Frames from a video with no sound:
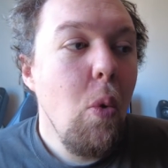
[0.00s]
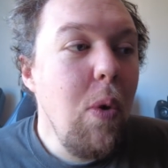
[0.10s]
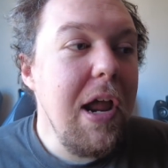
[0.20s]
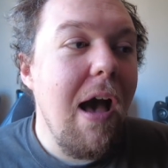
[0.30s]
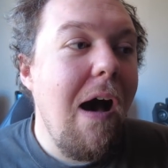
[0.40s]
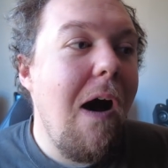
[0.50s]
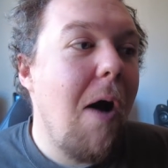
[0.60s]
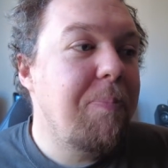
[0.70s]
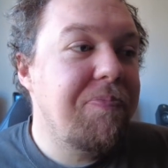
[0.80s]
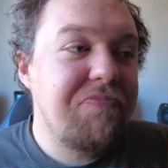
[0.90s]
we
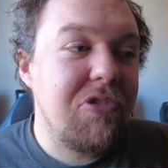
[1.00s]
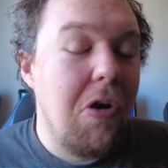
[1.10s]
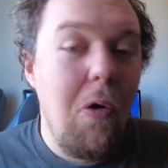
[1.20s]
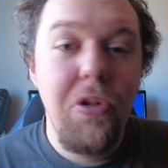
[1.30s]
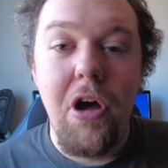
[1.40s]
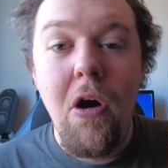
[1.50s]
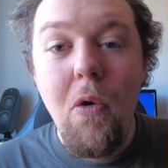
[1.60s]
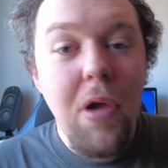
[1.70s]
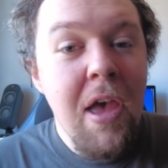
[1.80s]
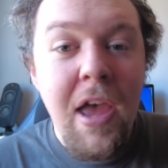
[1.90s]
are told,
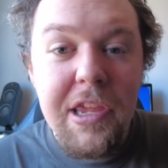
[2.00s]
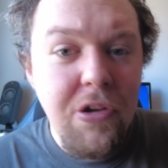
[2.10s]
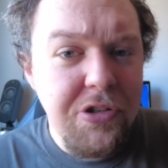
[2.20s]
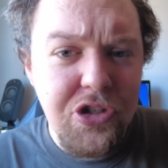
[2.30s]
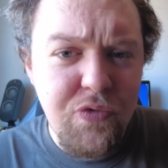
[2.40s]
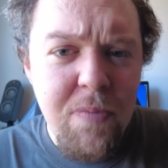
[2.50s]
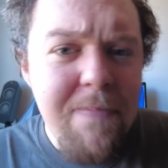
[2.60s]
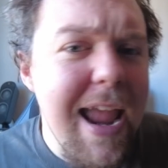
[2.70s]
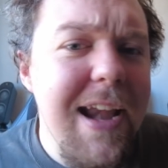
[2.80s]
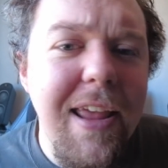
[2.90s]
oh, you're just
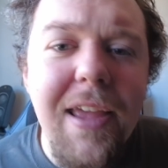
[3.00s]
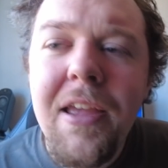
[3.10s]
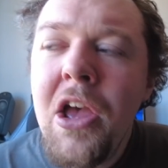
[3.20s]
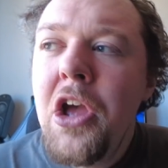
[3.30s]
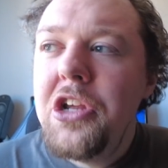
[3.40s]
remaining,